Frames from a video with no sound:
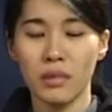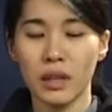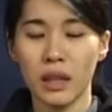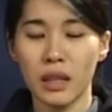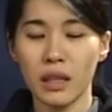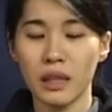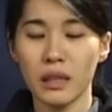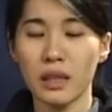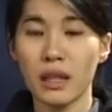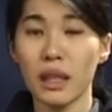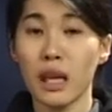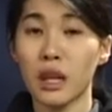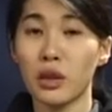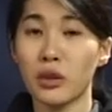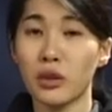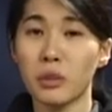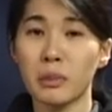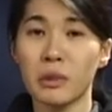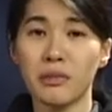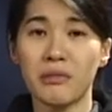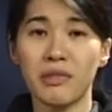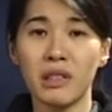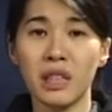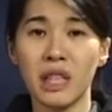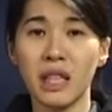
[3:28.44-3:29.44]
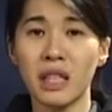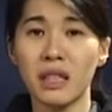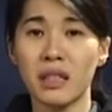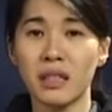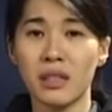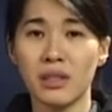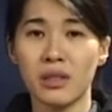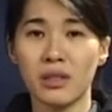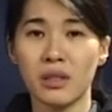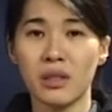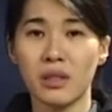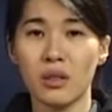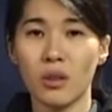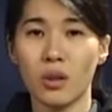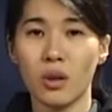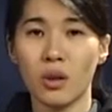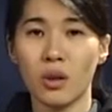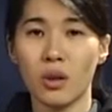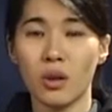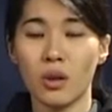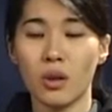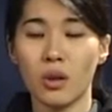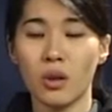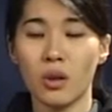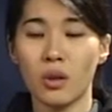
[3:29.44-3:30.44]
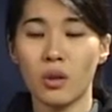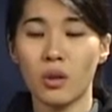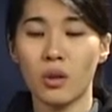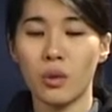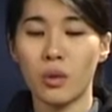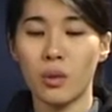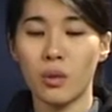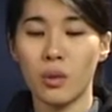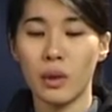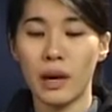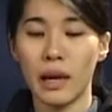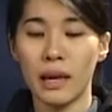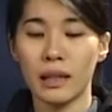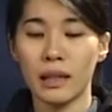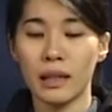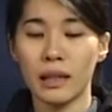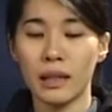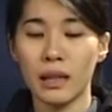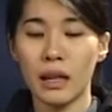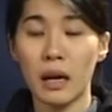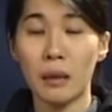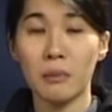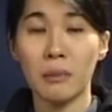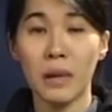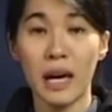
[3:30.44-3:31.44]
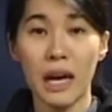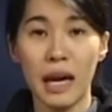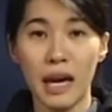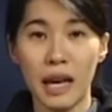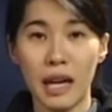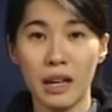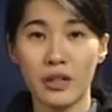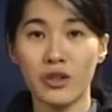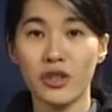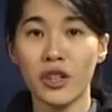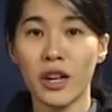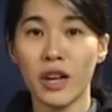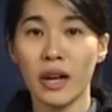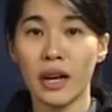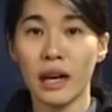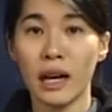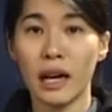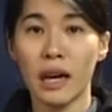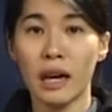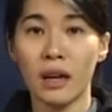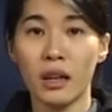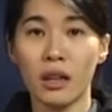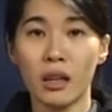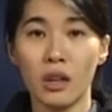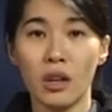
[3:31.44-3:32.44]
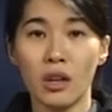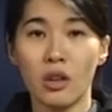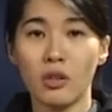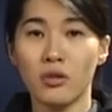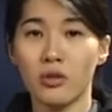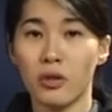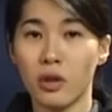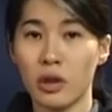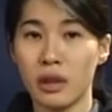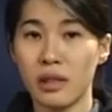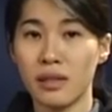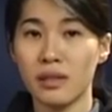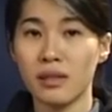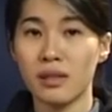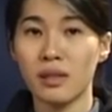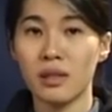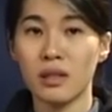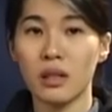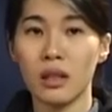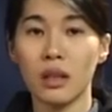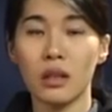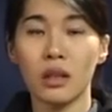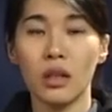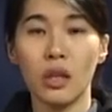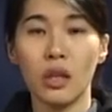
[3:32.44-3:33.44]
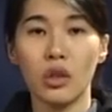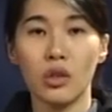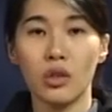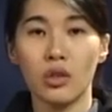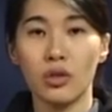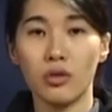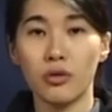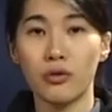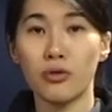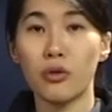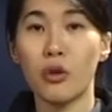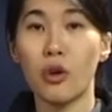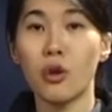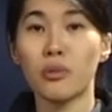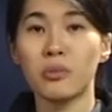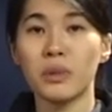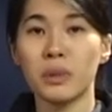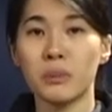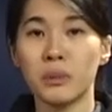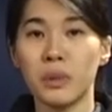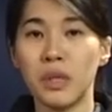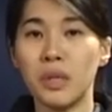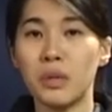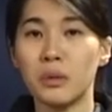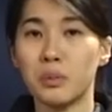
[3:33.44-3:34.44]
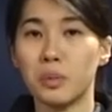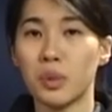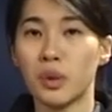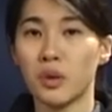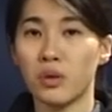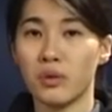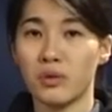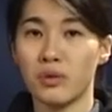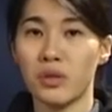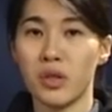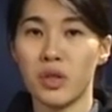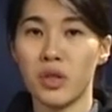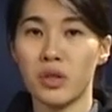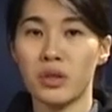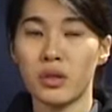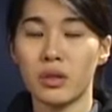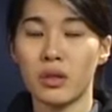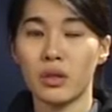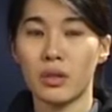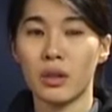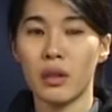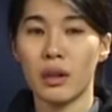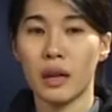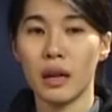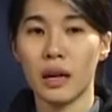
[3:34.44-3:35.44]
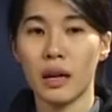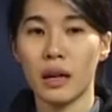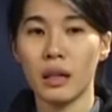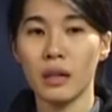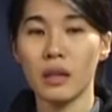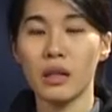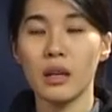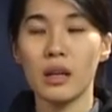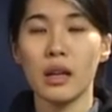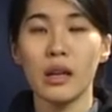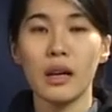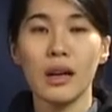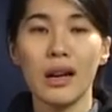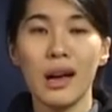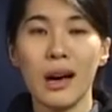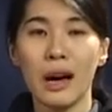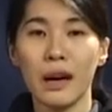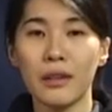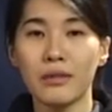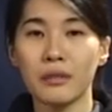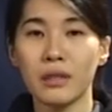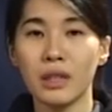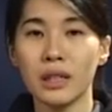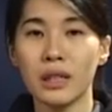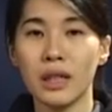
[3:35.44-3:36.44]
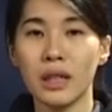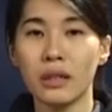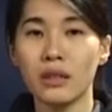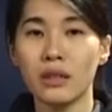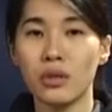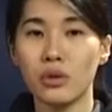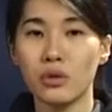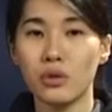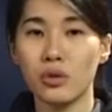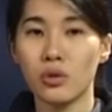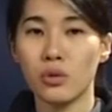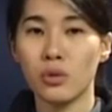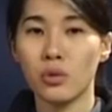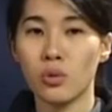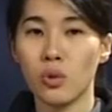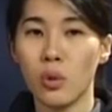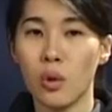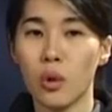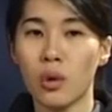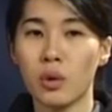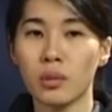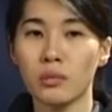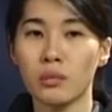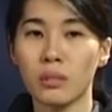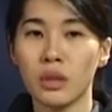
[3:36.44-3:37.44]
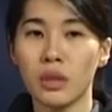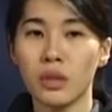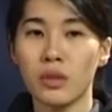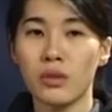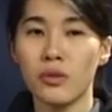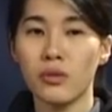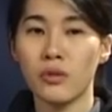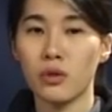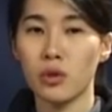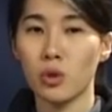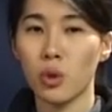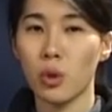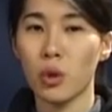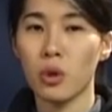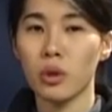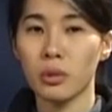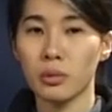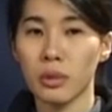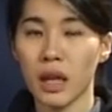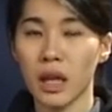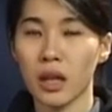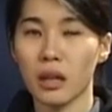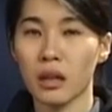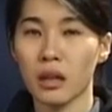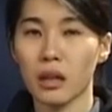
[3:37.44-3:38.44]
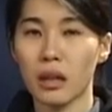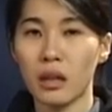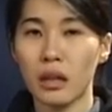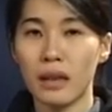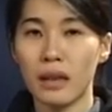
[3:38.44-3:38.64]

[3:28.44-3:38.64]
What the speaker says: anything, a group of leaders or any AJK, for instance, you form the people first, okay? After that, you storming.